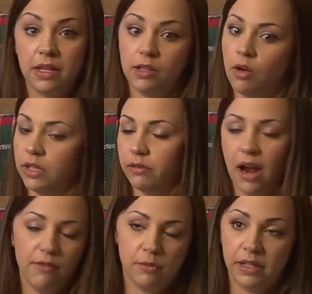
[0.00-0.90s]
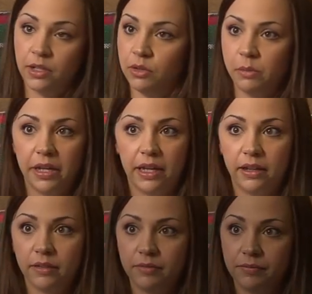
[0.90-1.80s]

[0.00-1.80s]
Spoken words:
it's only right for me to do it big.